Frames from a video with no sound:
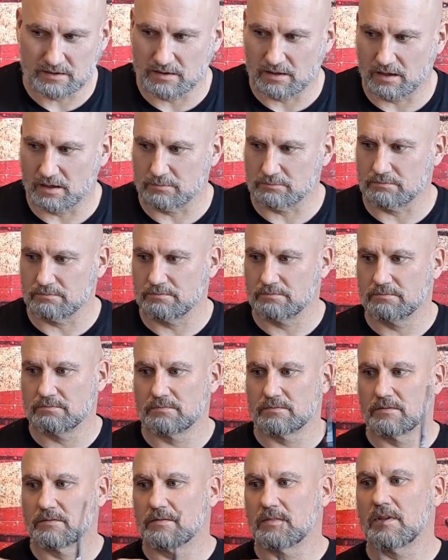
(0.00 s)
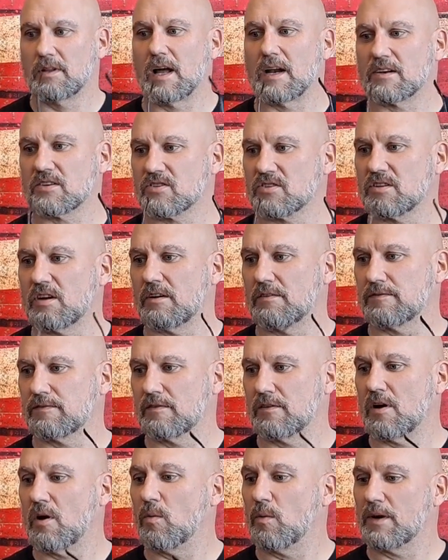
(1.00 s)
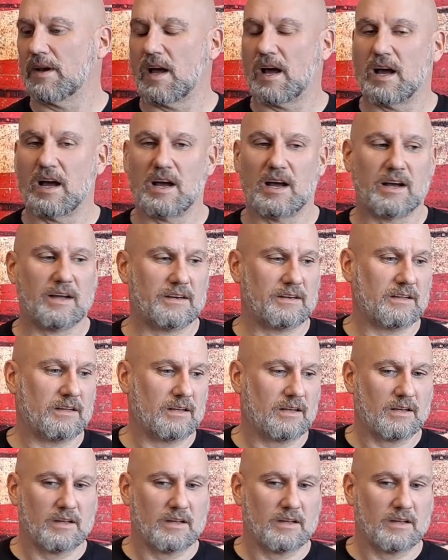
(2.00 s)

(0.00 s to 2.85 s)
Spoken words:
A lot of stuff going on. I